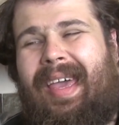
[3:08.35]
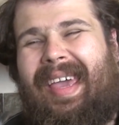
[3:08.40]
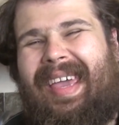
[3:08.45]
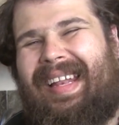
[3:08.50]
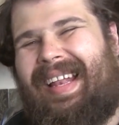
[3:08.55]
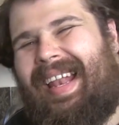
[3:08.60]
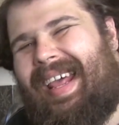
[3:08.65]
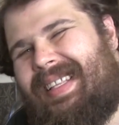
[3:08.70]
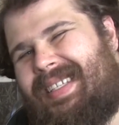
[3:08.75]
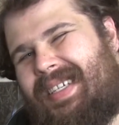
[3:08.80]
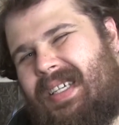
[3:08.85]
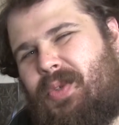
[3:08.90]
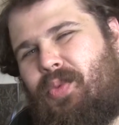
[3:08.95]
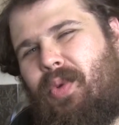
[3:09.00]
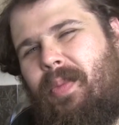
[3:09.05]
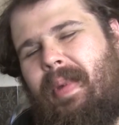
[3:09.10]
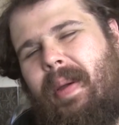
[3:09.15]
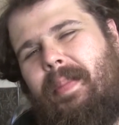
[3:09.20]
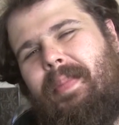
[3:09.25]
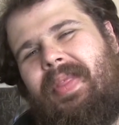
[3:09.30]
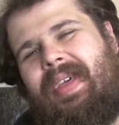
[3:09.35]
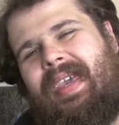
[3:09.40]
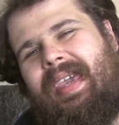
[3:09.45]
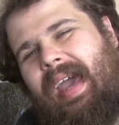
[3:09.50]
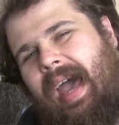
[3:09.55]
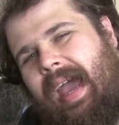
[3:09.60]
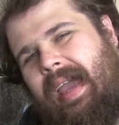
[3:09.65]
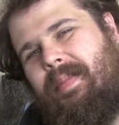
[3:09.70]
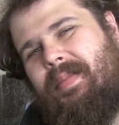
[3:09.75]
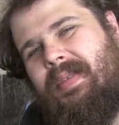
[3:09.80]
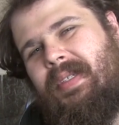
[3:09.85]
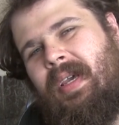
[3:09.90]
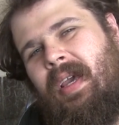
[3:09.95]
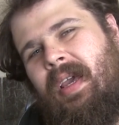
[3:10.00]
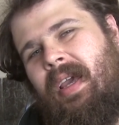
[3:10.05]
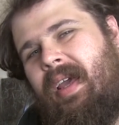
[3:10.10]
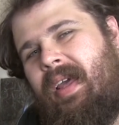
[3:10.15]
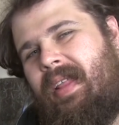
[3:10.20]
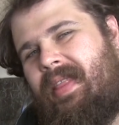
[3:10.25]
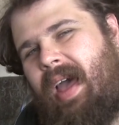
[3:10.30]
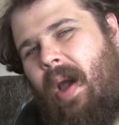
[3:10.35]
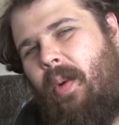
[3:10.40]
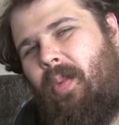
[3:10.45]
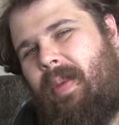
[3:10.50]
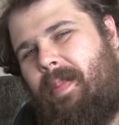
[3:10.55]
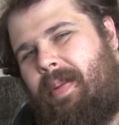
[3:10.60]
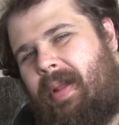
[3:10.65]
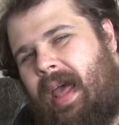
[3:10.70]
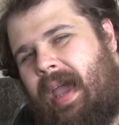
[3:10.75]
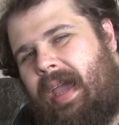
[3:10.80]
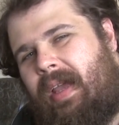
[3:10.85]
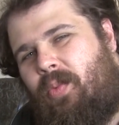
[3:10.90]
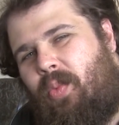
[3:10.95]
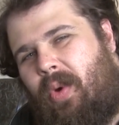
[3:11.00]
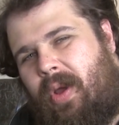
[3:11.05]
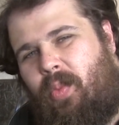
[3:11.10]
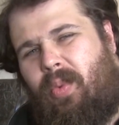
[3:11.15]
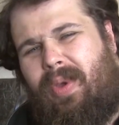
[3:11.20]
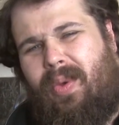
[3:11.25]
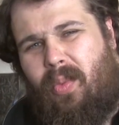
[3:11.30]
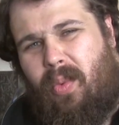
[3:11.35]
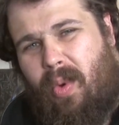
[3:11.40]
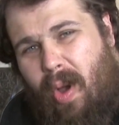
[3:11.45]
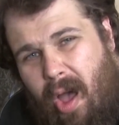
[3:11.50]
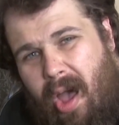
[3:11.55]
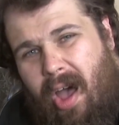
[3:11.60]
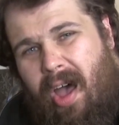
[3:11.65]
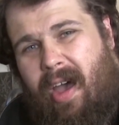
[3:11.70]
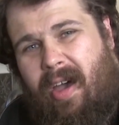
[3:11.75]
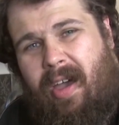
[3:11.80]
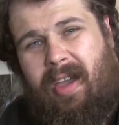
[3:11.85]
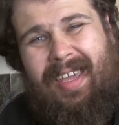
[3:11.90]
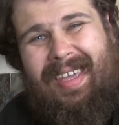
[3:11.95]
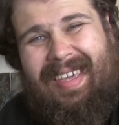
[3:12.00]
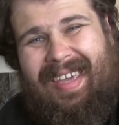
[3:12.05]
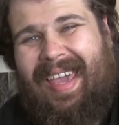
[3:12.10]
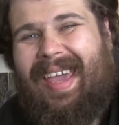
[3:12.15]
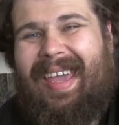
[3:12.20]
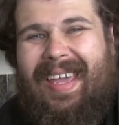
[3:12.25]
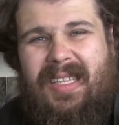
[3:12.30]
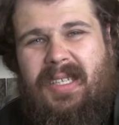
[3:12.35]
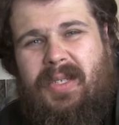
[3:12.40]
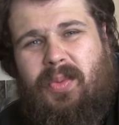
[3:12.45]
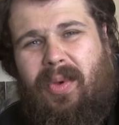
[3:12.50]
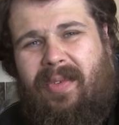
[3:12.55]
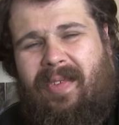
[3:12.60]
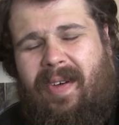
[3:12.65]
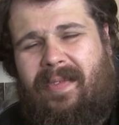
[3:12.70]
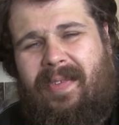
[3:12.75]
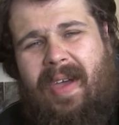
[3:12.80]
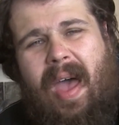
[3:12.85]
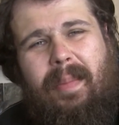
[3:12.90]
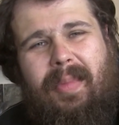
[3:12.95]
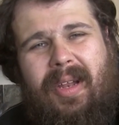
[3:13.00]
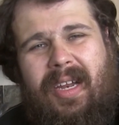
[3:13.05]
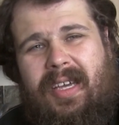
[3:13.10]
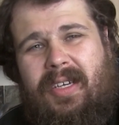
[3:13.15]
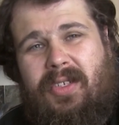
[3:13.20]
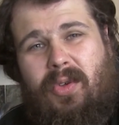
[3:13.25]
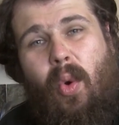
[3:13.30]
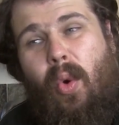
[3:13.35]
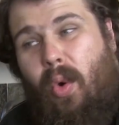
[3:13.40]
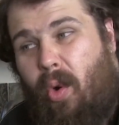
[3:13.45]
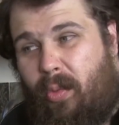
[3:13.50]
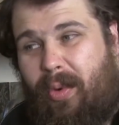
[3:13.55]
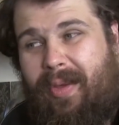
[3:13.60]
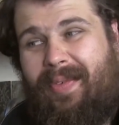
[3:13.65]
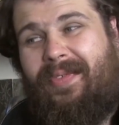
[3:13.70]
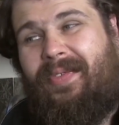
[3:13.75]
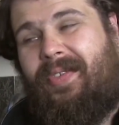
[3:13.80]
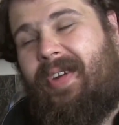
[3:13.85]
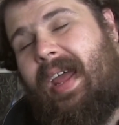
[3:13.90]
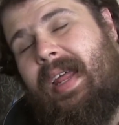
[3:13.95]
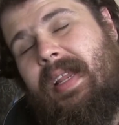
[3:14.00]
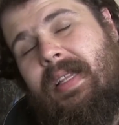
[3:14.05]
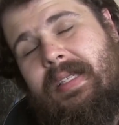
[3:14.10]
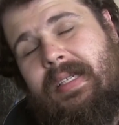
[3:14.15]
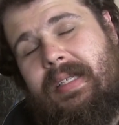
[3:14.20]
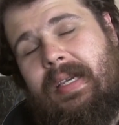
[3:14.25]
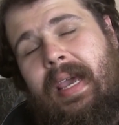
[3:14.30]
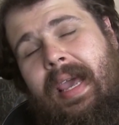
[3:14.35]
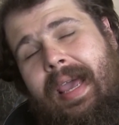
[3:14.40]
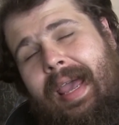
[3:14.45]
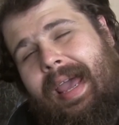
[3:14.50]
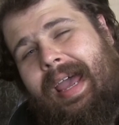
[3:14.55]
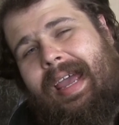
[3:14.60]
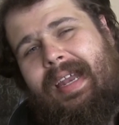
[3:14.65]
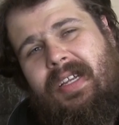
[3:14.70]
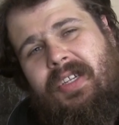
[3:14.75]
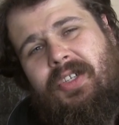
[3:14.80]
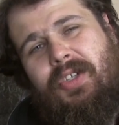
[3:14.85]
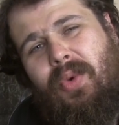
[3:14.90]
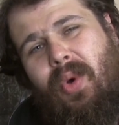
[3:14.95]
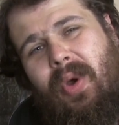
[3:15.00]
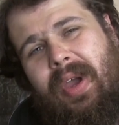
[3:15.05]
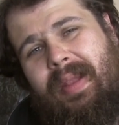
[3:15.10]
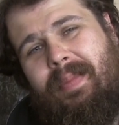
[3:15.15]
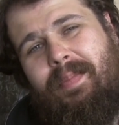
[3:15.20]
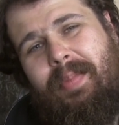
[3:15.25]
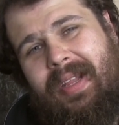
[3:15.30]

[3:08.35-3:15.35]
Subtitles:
It lets us remember the games that we played when we were kids with our families or with friends and enjoyed.